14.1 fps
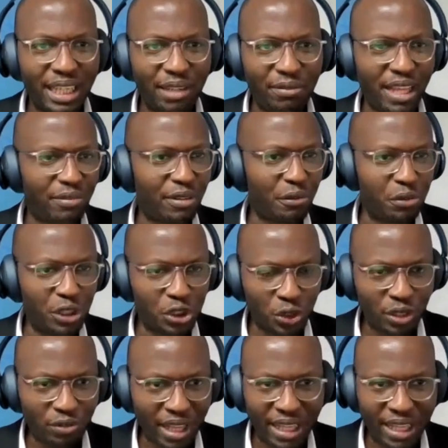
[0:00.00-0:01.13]
If they have a
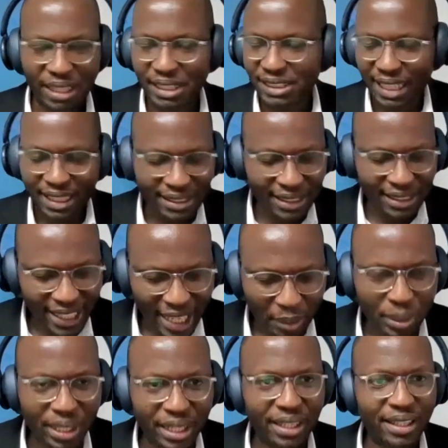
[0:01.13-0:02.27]
vision, if they are, if a listed
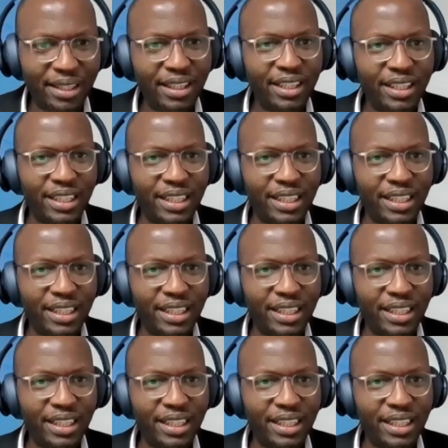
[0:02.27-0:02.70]
company,